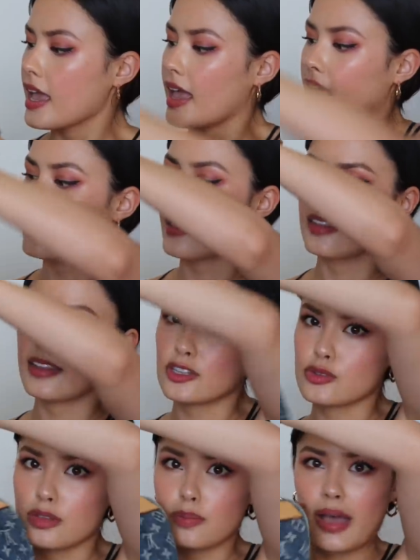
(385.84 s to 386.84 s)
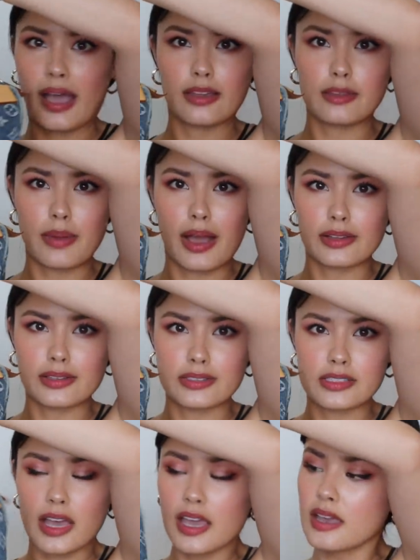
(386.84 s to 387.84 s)
And then that's what the back of the bag
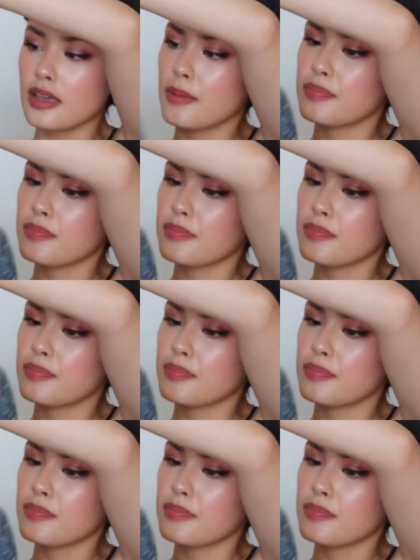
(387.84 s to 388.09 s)
looks like.